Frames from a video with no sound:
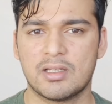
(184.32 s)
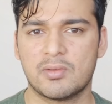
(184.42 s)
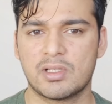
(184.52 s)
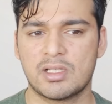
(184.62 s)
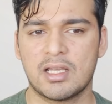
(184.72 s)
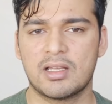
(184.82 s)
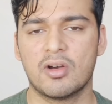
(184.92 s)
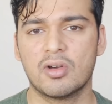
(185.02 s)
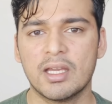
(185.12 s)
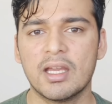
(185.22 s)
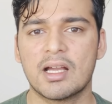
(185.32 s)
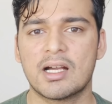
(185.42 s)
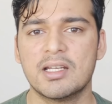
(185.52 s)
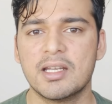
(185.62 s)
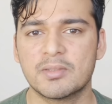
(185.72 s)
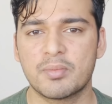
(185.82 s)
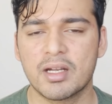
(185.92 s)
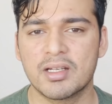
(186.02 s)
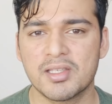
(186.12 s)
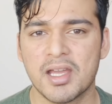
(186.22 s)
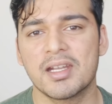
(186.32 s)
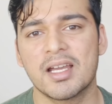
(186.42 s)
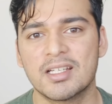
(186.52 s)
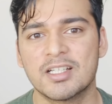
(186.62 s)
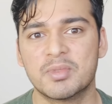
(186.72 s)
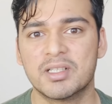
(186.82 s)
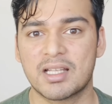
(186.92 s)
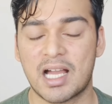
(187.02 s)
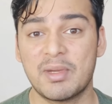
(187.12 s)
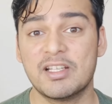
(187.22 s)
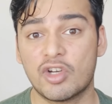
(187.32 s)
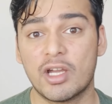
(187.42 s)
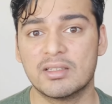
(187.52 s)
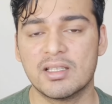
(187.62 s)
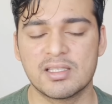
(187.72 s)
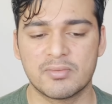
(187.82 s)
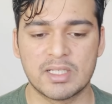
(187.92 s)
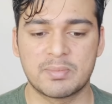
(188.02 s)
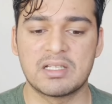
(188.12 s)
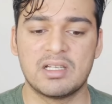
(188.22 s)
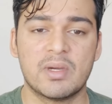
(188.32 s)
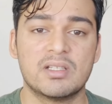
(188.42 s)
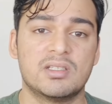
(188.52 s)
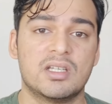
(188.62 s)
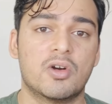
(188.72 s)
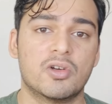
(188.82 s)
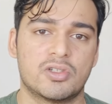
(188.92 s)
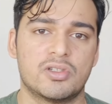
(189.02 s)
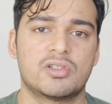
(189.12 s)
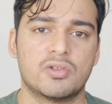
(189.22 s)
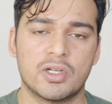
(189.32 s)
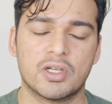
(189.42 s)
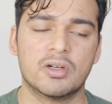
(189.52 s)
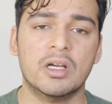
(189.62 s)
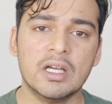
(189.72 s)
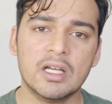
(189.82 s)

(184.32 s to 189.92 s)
it was like, okay, I didn't expect a satire, but I'm enjoying this, especially when she goes to the studio.